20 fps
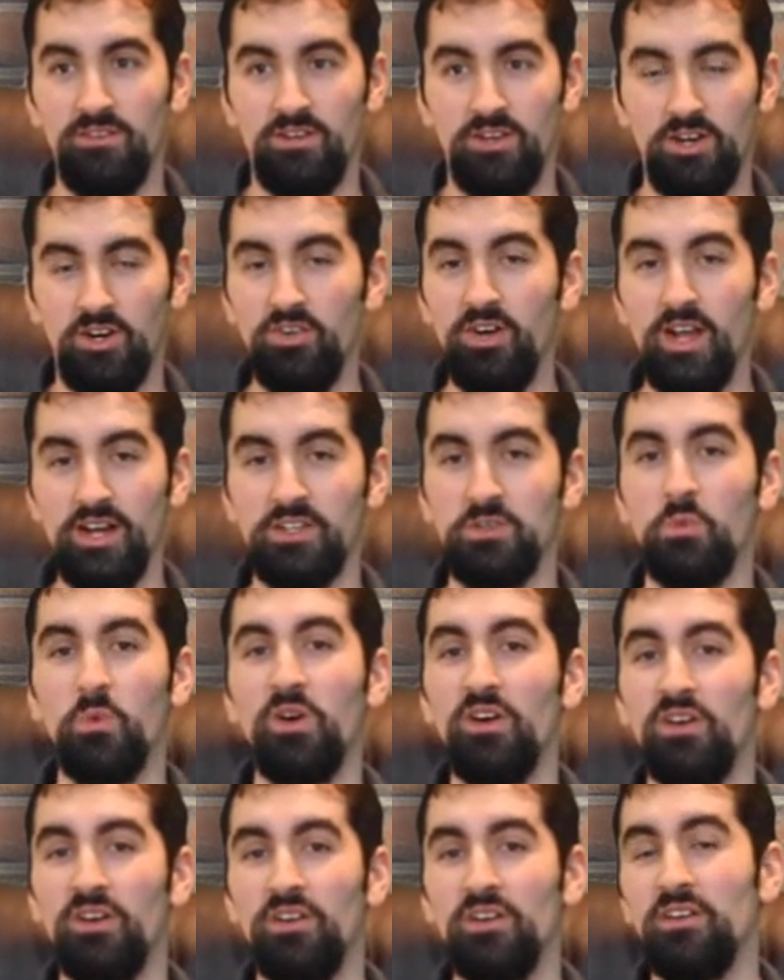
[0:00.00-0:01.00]
correct
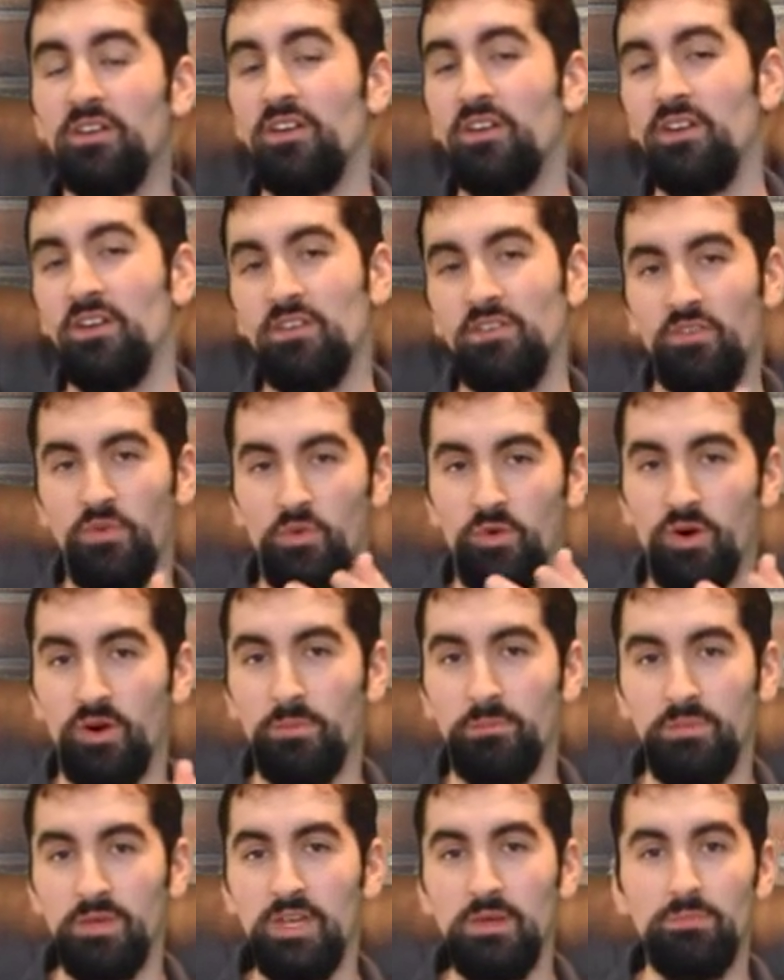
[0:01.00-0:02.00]
word for
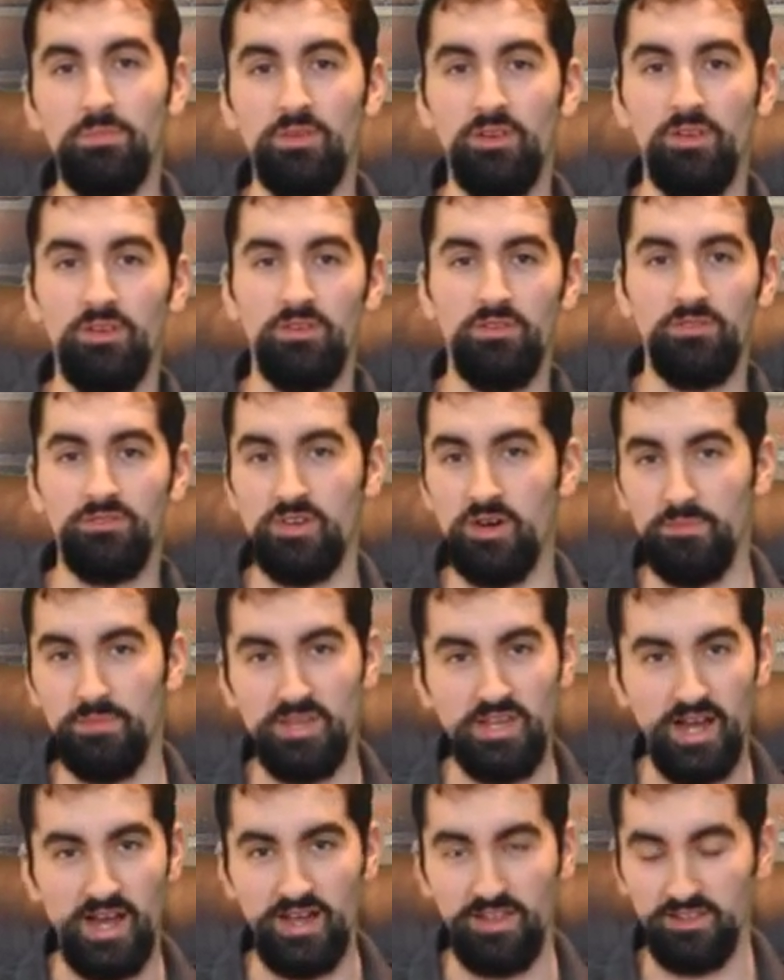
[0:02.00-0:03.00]
people from
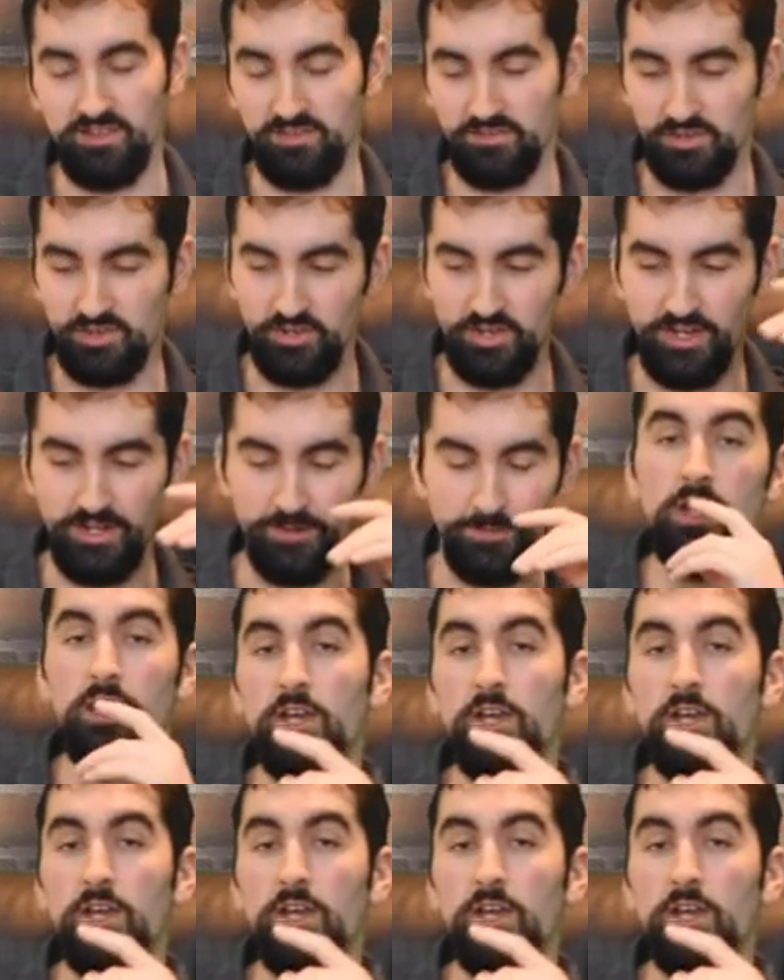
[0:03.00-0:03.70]
the island of Crete.